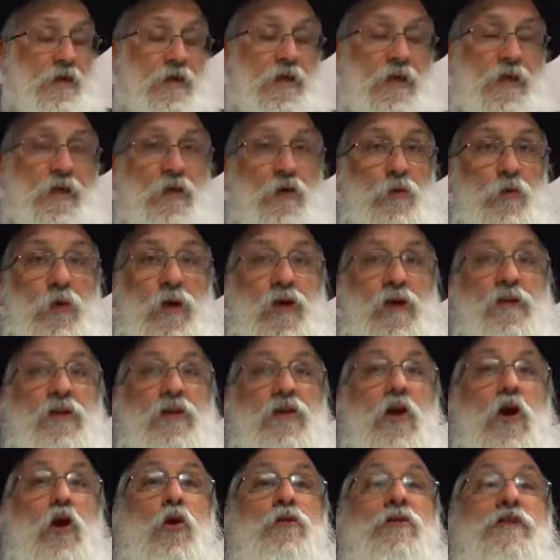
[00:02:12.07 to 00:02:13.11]
in a way
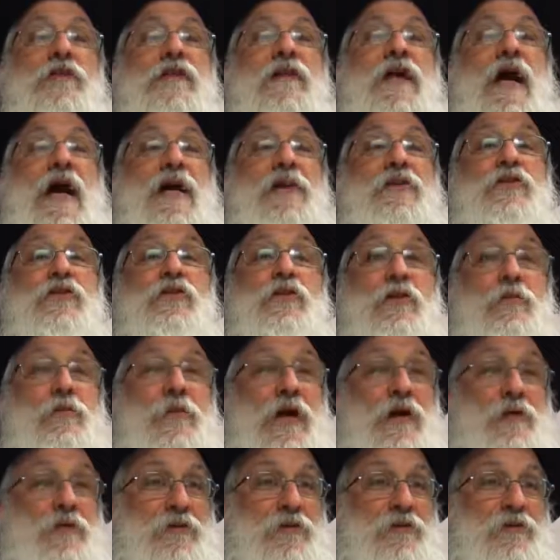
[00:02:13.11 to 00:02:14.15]
that only God knew
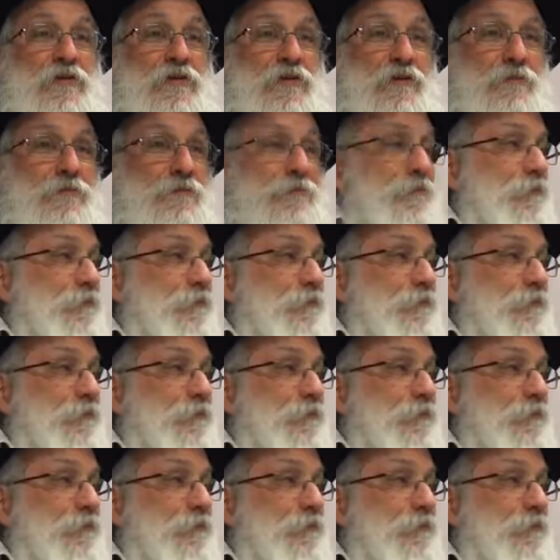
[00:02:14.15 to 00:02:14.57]
about it.